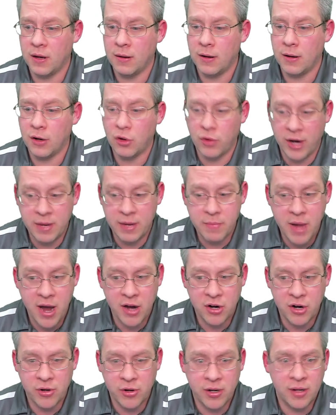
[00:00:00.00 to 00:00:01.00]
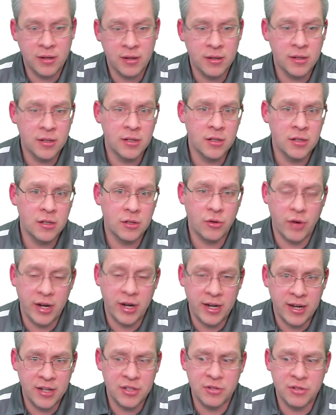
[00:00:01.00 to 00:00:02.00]
great monitoring, great
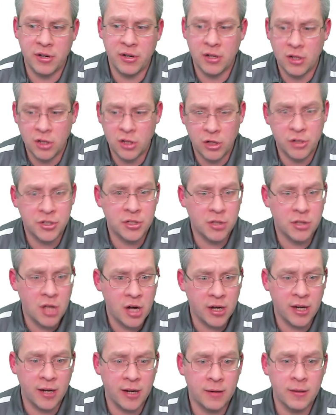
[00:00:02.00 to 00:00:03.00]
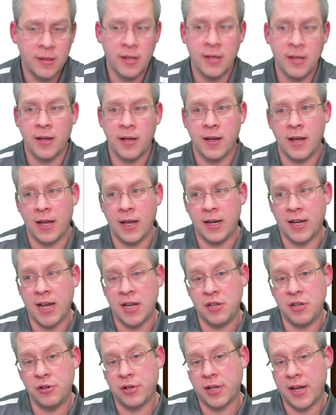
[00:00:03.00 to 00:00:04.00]
history, alerts, logging, and again,
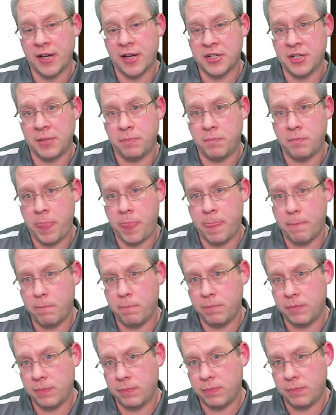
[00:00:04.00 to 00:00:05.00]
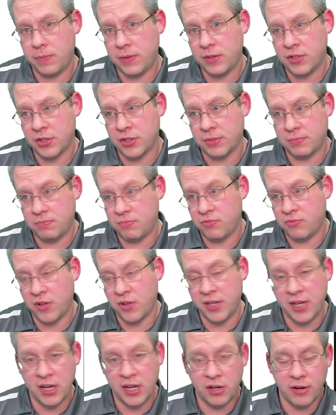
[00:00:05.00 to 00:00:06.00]
you can actually just
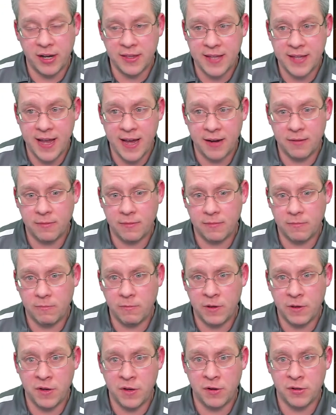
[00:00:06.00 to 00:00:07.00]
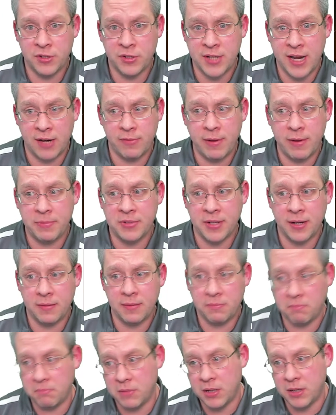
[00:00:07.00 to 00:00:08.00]
fully integrate that with your static website
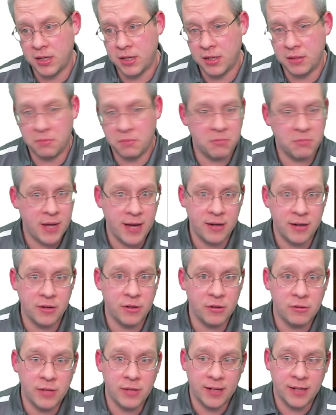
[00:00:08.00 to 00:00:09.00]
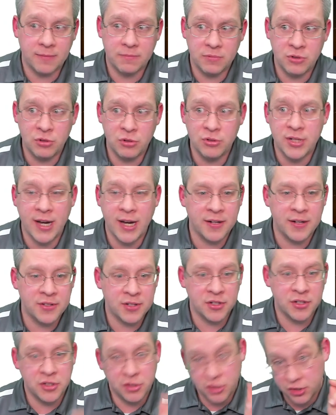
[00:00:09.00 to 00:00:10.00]
in, I don't know, like 2 seconds,
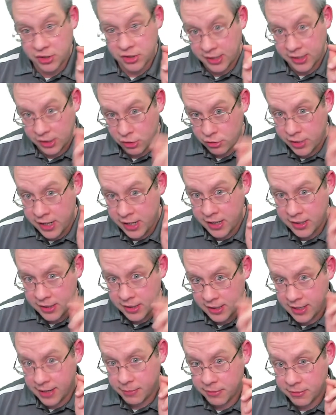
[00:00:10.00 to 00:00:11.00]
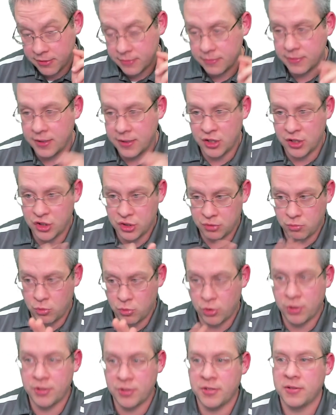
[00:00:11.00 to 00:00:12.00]
because you just click create and enable, and it just
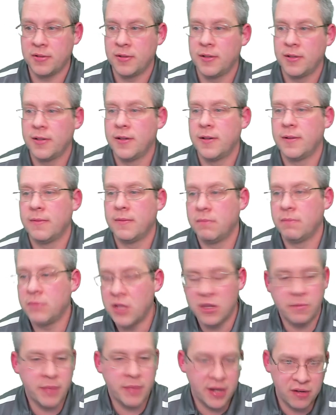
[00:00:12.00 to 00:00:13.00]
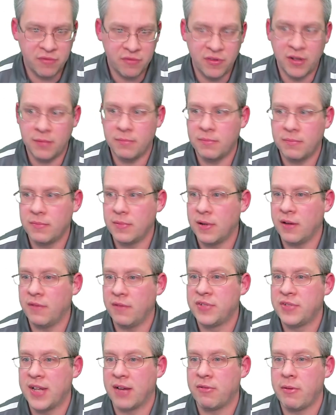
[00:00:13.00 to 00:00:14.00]
works. Another benefit of
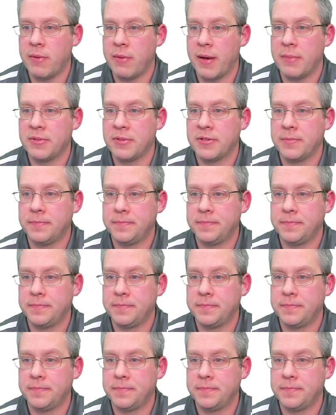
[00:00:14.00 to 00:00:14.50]
static web apps.